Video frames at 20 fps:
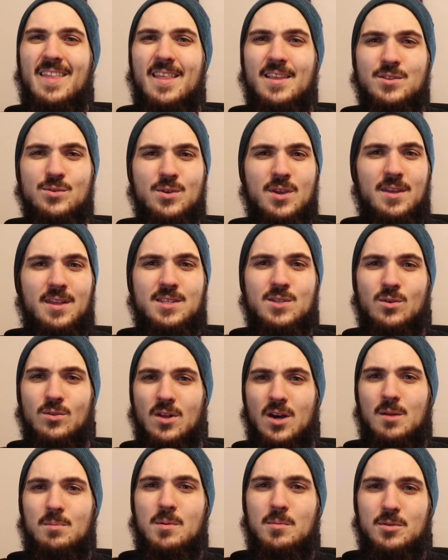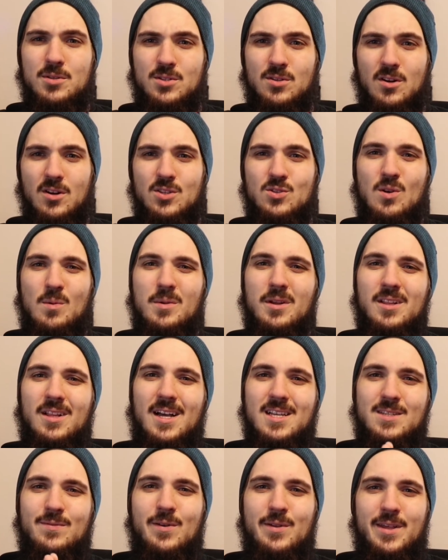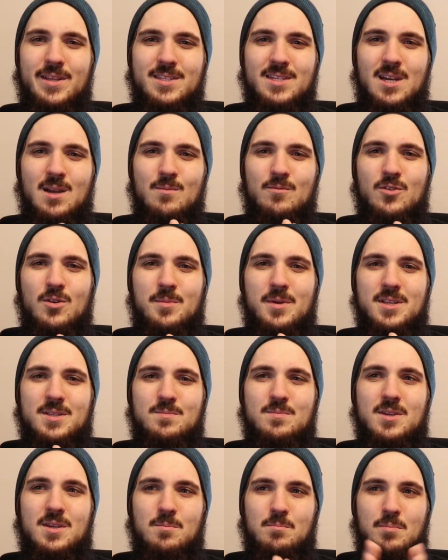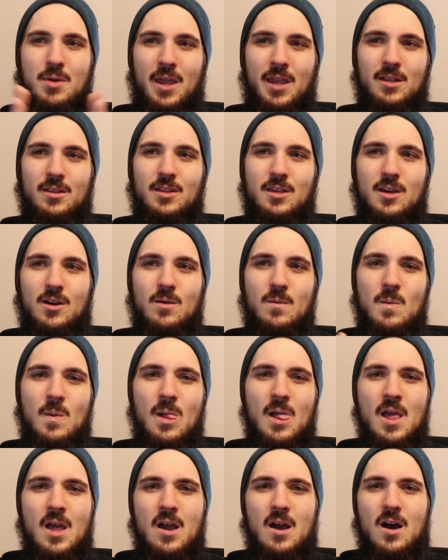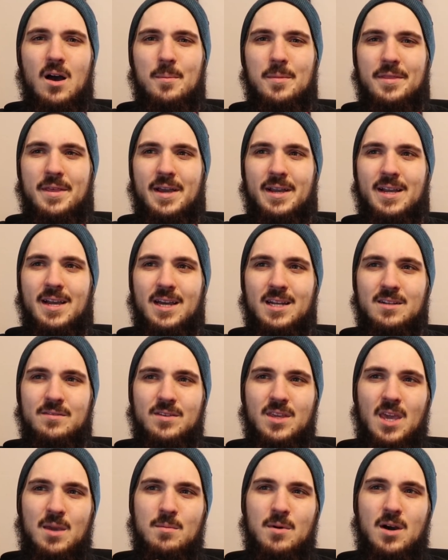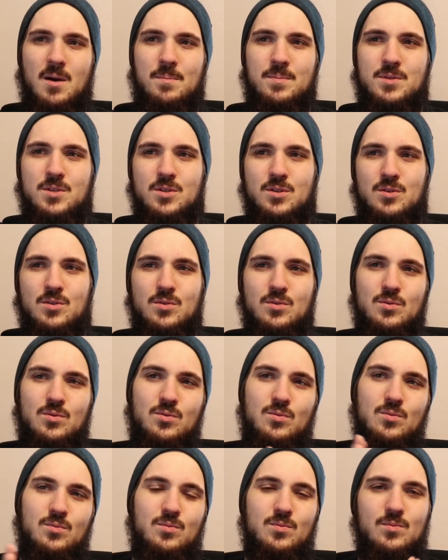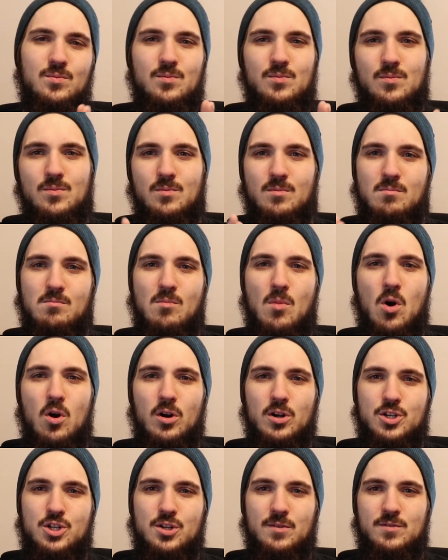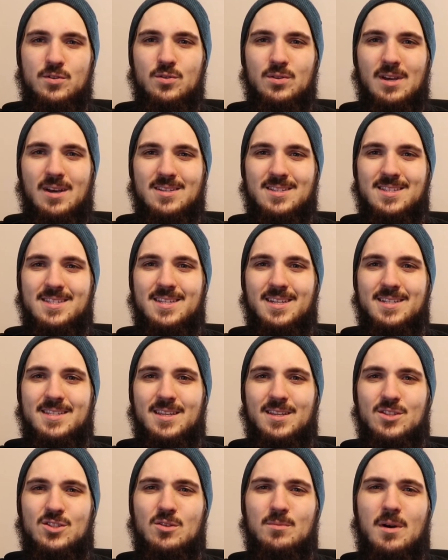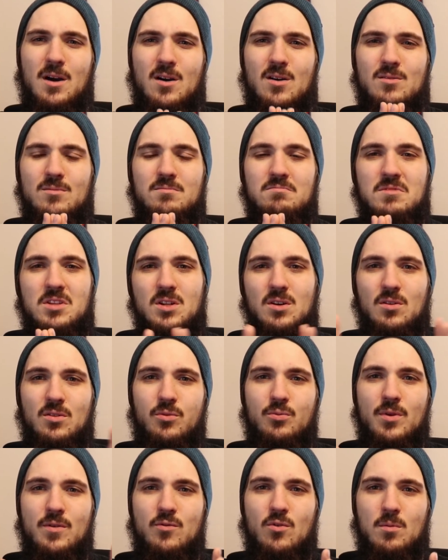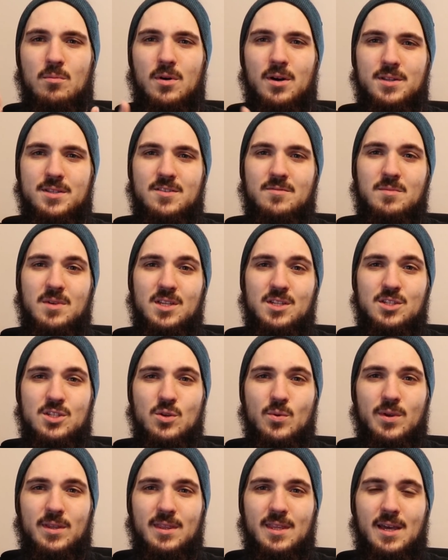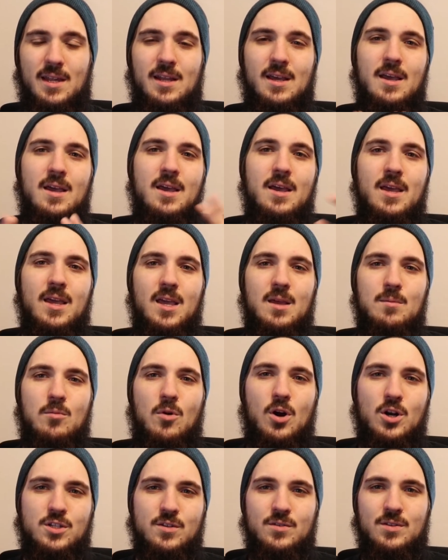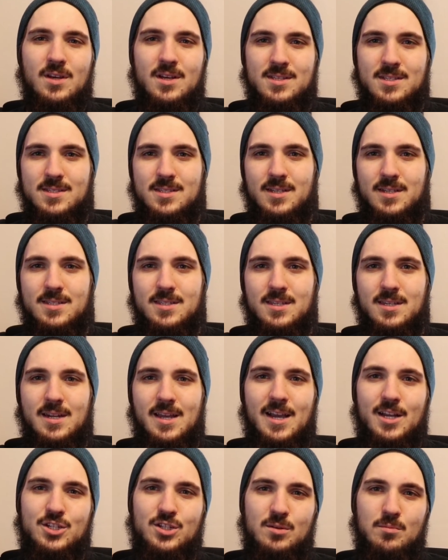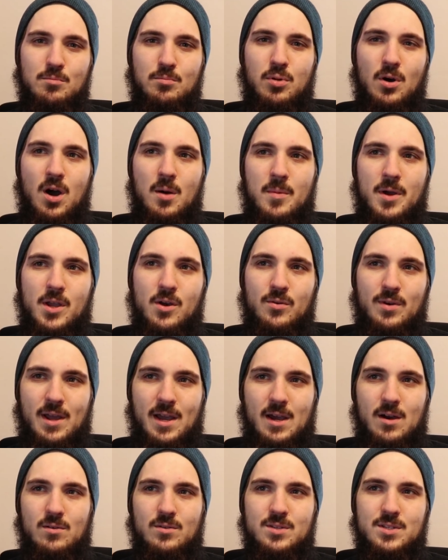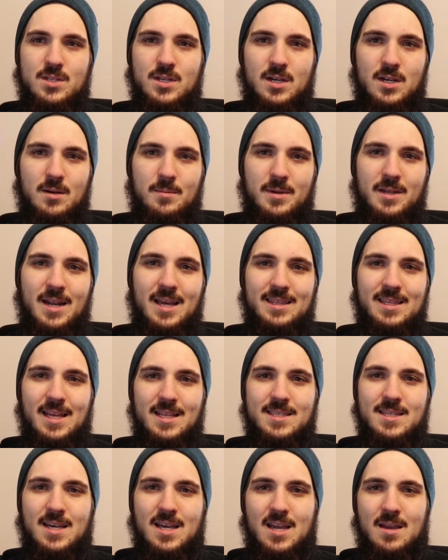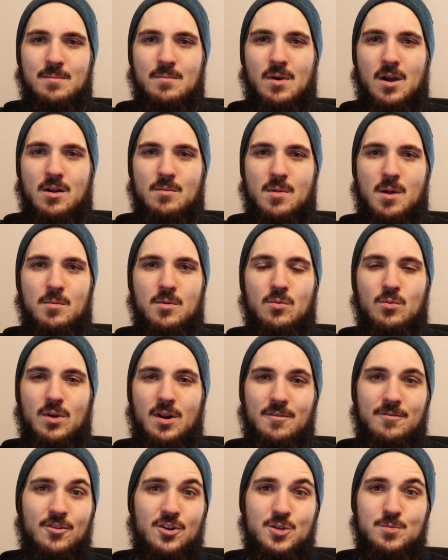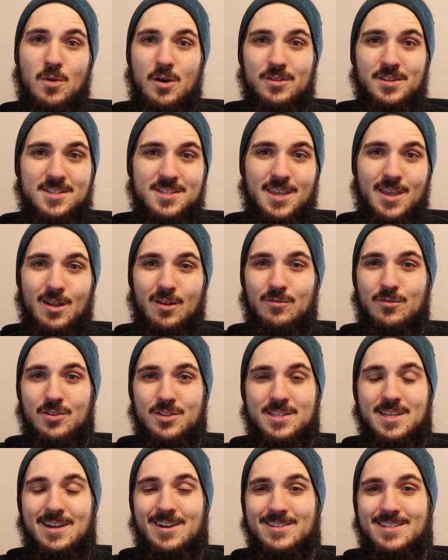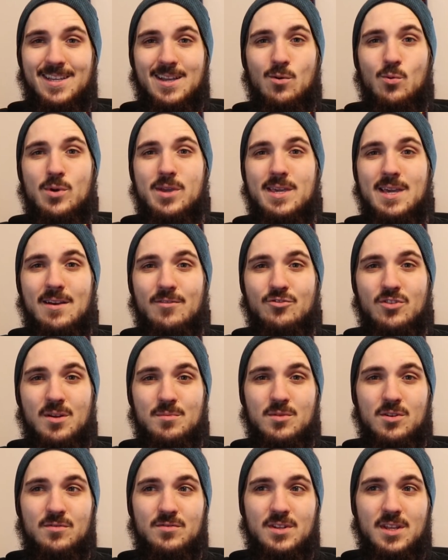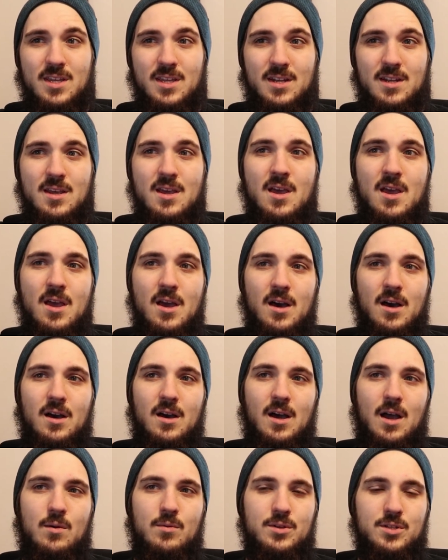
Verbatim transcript: and that's okay. That's how a lot of people start. So I'm going to classify that time frame as being paleo, um, and that kind of came up to March of two thousand sixteen, so about, you know, three, four months of me doing that. In March of two thousand sixteen, I actually bought my own house, um, and at that time, I remember when I first bought the scale for this house, like a week after I moved in, uh, I